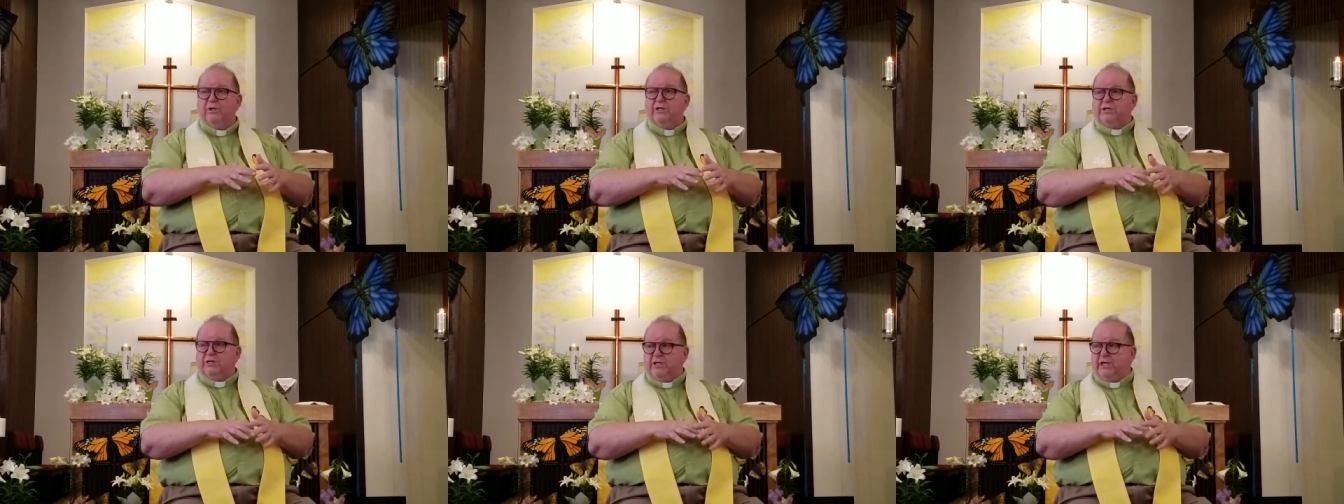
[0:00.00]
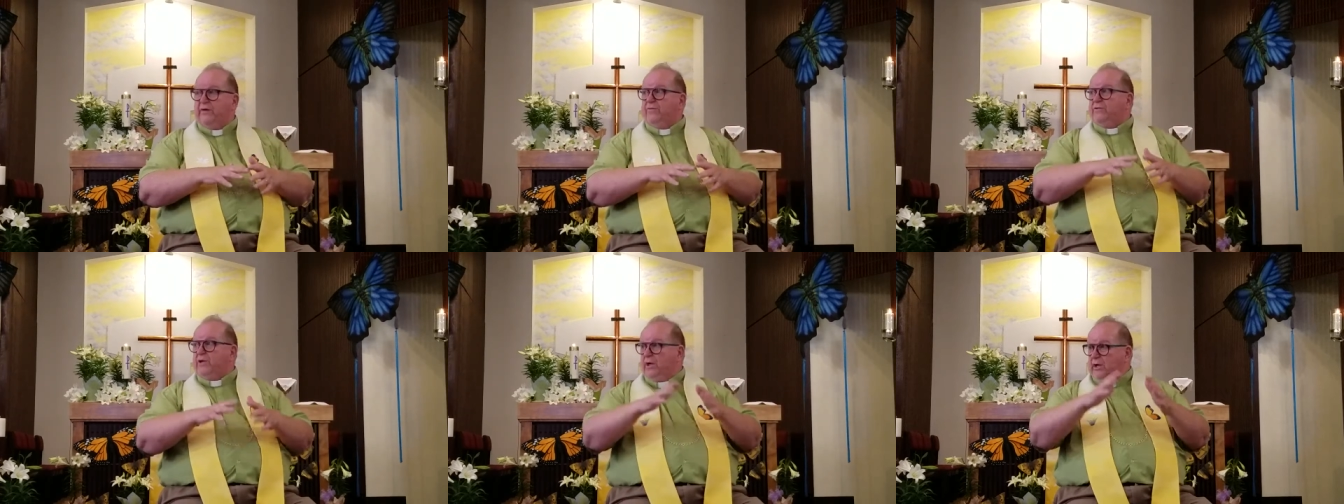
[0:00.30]

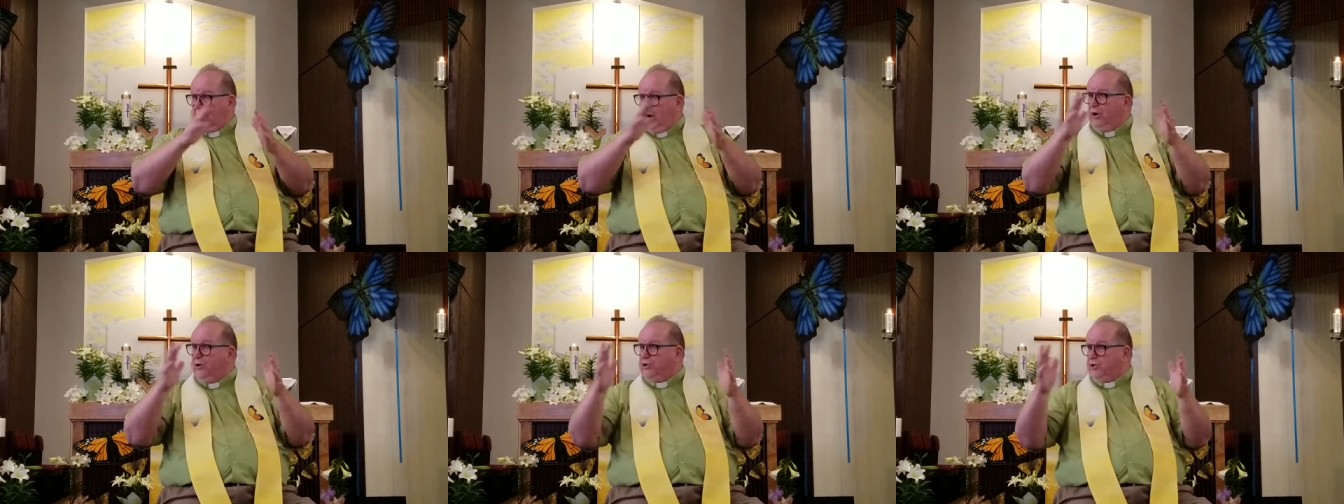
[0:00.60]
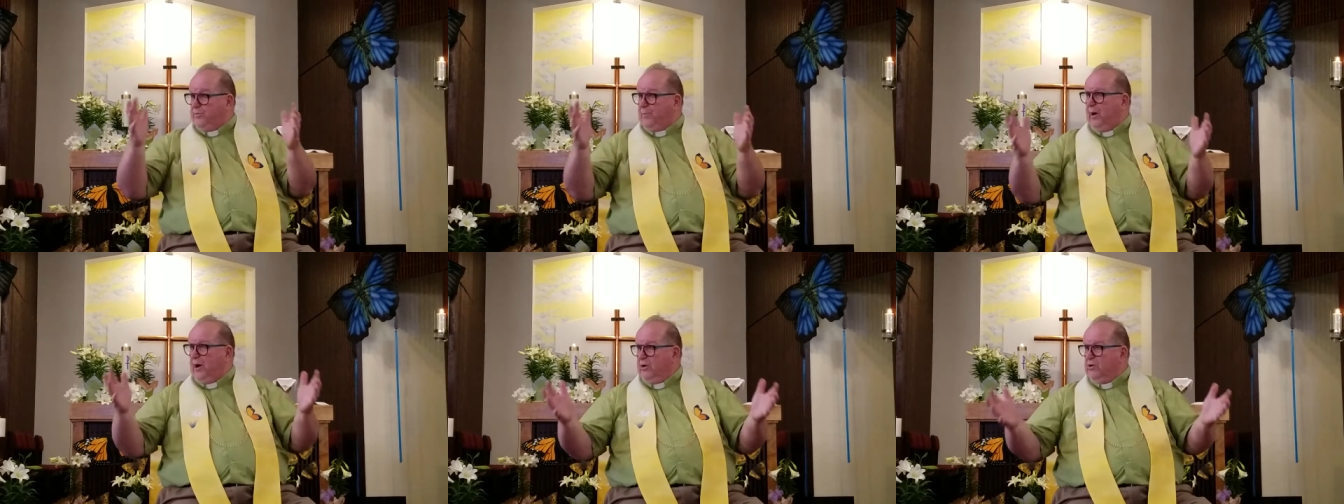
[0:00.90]
received a
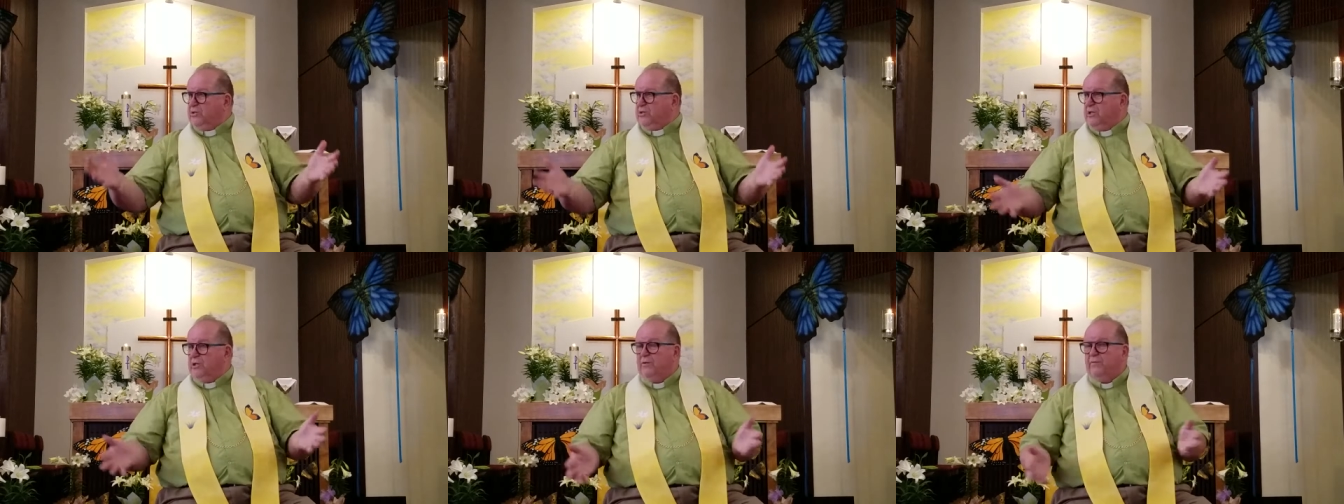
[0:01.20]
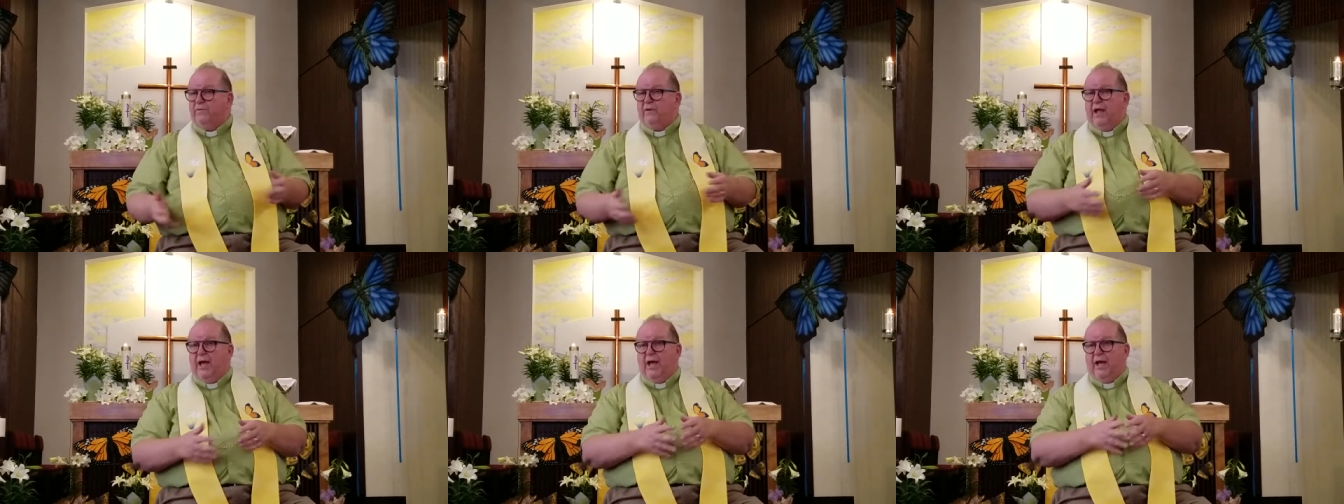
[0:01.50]
large parcel
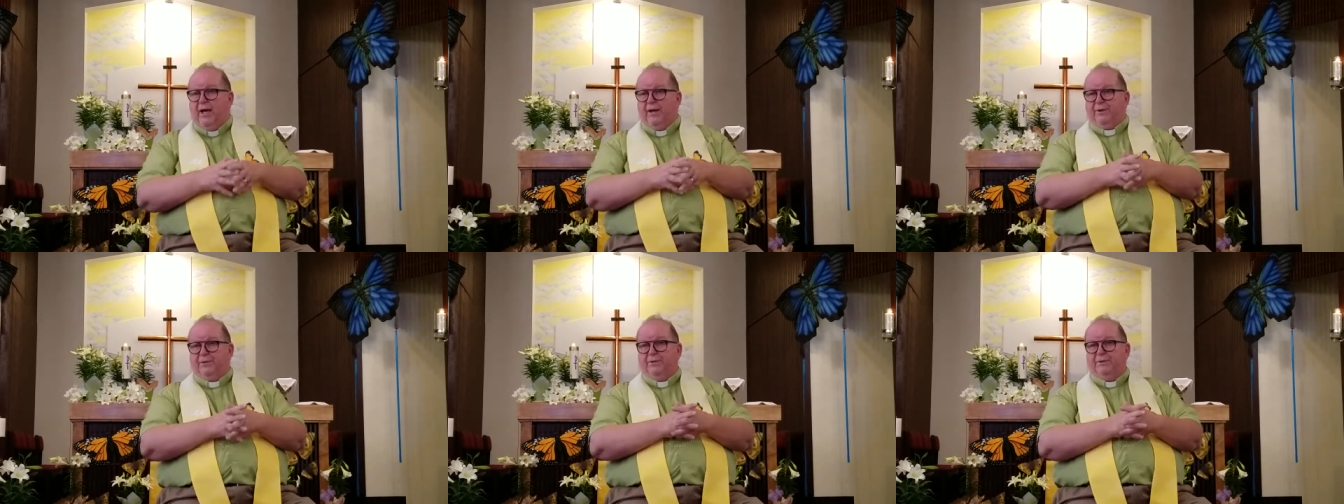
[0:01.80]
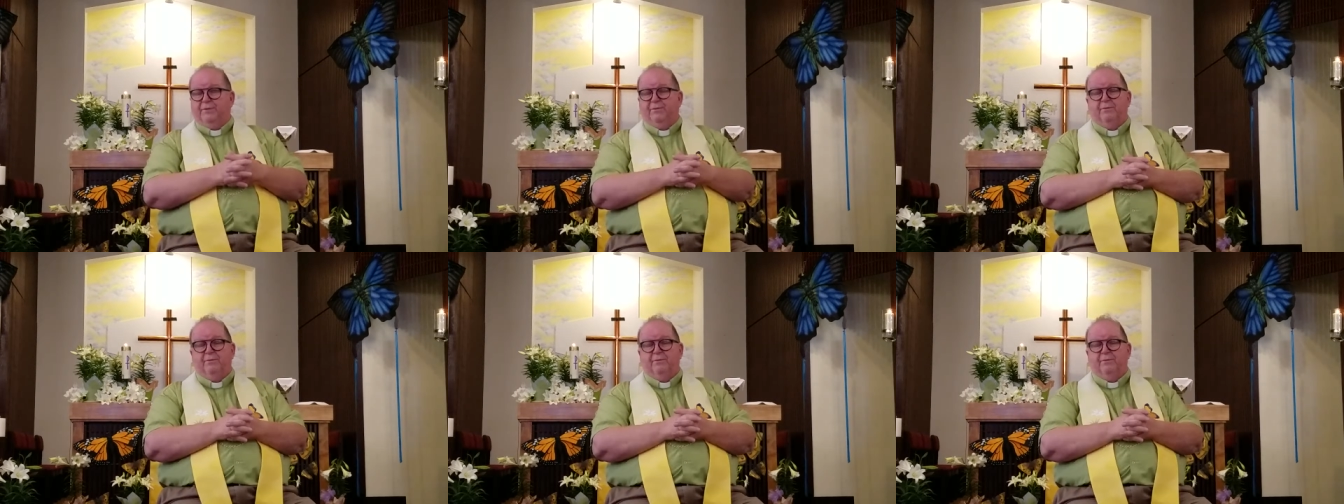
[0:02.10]
of land.